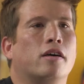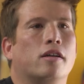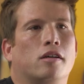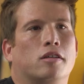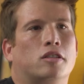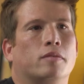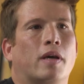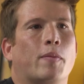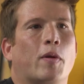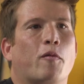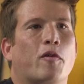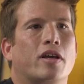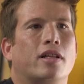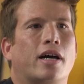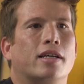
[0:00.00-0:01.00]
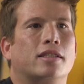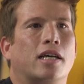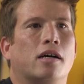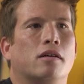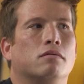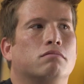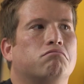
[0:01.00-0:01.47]
it also made me realize
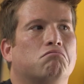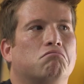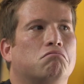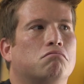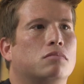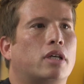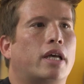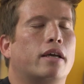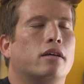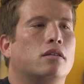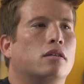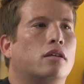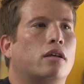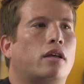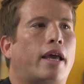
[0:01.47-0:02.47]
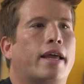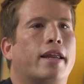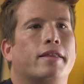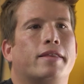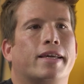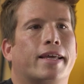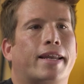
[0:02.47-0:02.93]
how
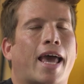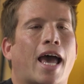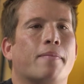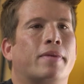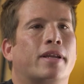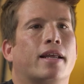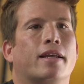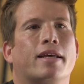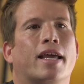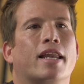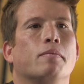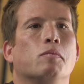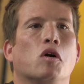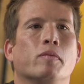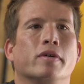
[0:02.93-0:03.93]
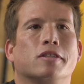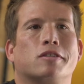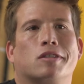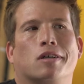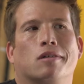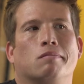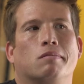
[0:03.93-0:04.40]
anything can happen at any moment.
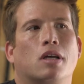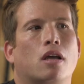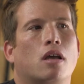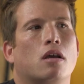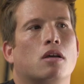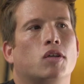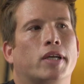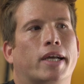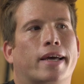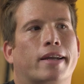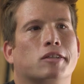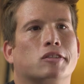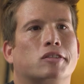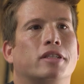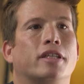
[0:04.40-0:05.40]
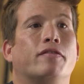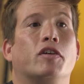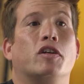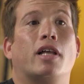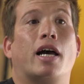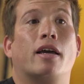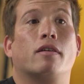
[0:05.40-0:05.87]
So you got to just live
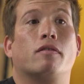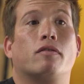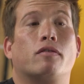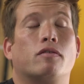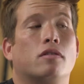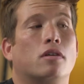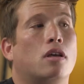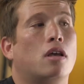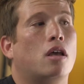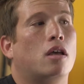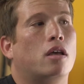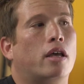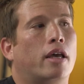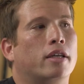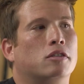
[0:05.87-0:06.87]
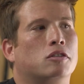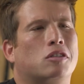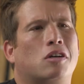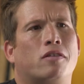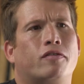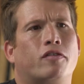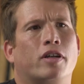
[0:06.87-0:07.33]
your life and just
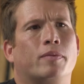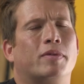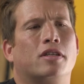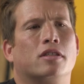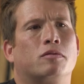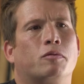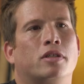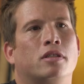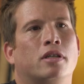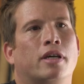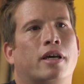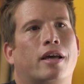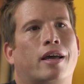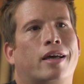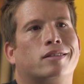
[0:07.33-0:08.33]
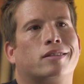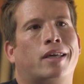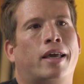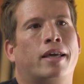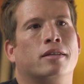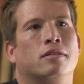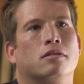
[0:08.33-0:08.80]
go for it because really at the
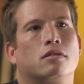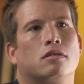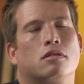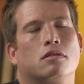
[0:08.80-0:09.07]
end